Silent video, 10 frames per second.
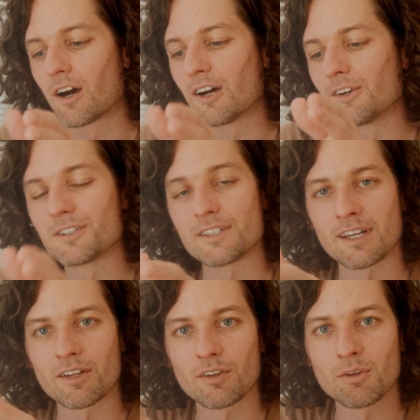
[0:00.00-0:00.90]

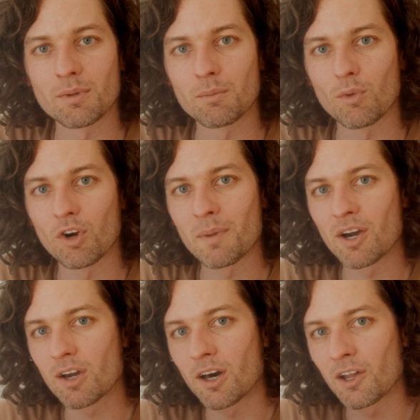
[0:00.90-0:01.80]
understand a little bit more
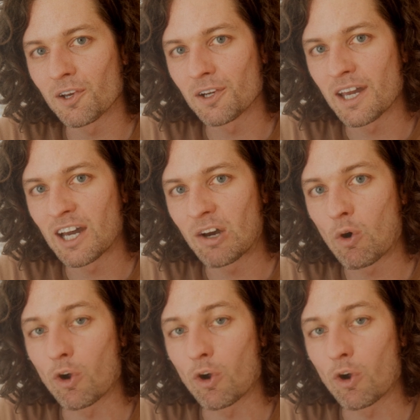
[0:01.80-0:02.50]
about color now,